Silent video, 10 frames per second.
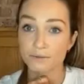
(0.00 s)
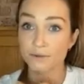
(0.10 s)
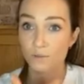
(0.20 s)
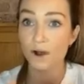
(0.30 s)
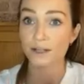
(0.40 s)

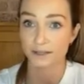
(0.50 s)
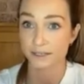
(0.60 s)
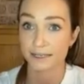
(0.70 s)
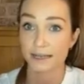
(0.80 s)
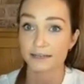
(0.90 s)
the words I
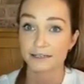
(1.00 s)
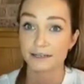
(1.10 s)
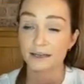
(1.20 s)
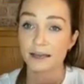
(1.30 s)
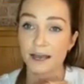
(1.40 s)
said.
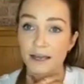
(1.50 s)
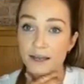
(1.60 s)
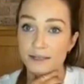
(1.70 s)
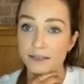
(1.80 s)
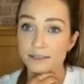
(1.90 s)
And
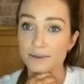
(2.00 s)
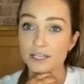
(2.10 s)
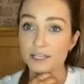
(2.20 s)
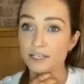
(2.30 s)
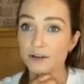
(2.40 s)
I
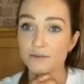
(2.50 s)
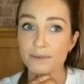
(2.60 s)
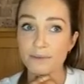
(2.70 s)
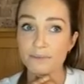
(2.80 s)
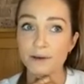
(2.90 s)
especially don't
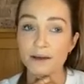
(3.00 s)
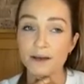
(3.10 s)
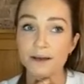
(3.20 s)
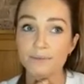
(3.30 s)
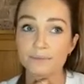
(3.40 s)
remember.
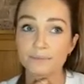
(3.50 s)
I